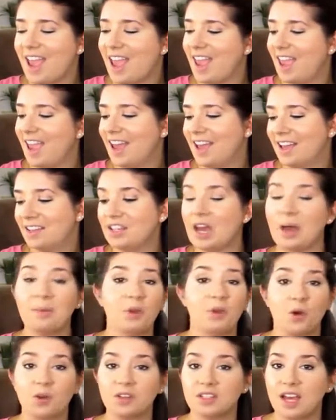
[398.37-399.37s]
and I'm
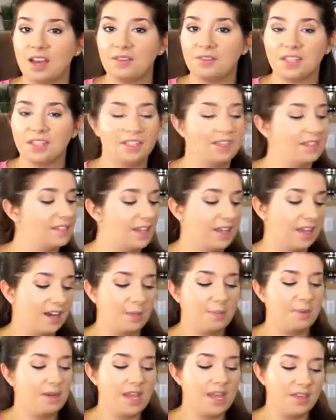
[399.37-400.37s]
going to have to suck it
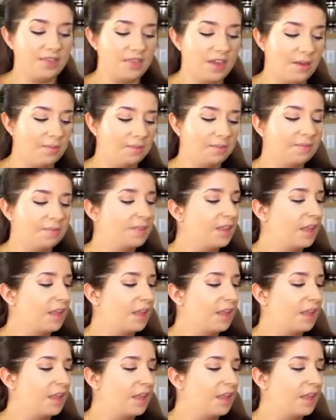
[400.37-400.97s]
up and eat them.